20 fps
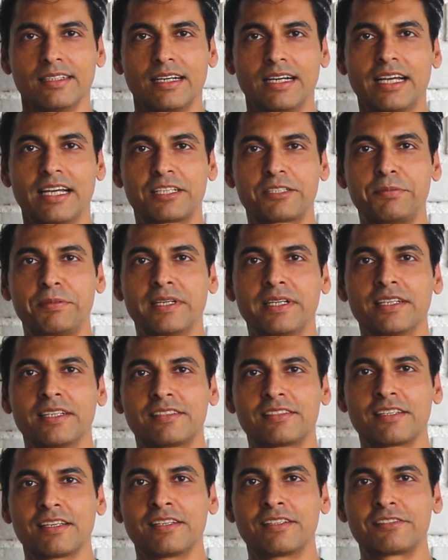I explained it,
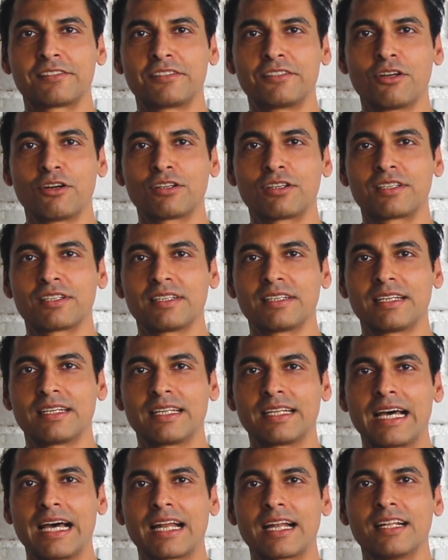it's, it's not
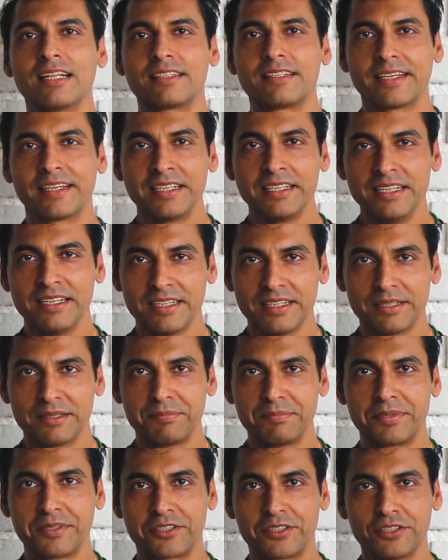an idle thing
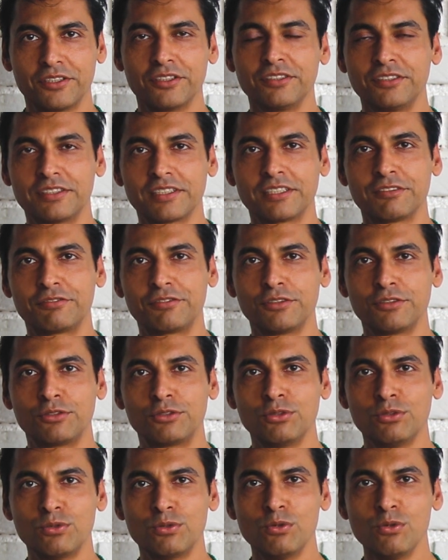because if you
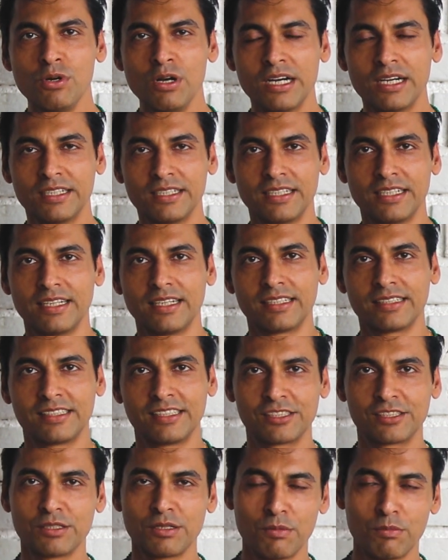do
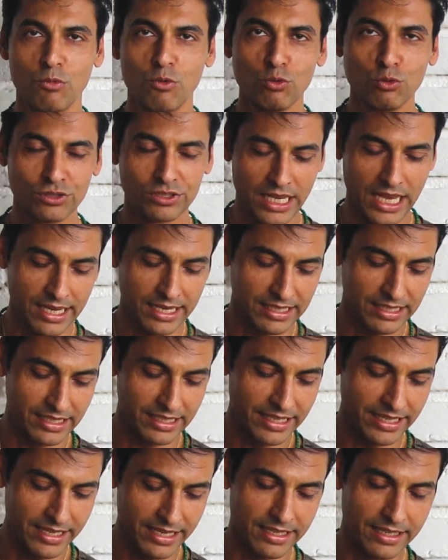this moon
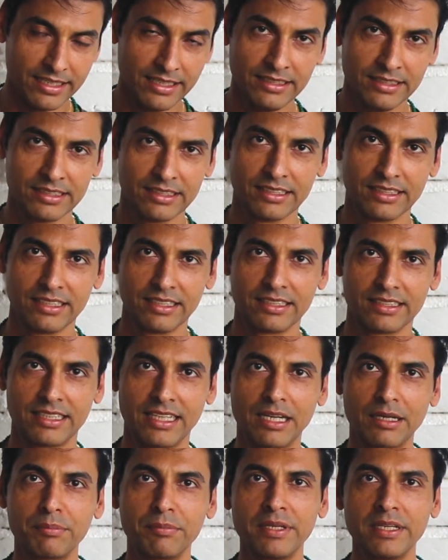cycle here,
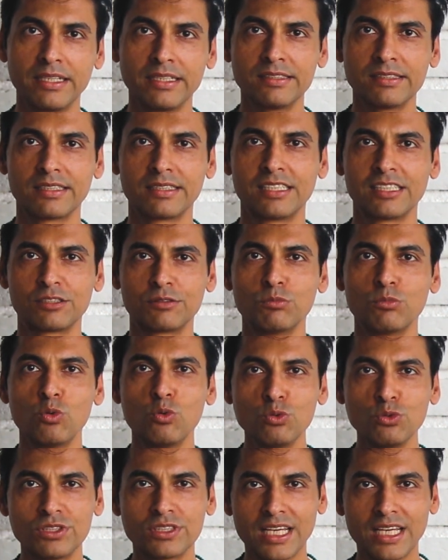that means this moon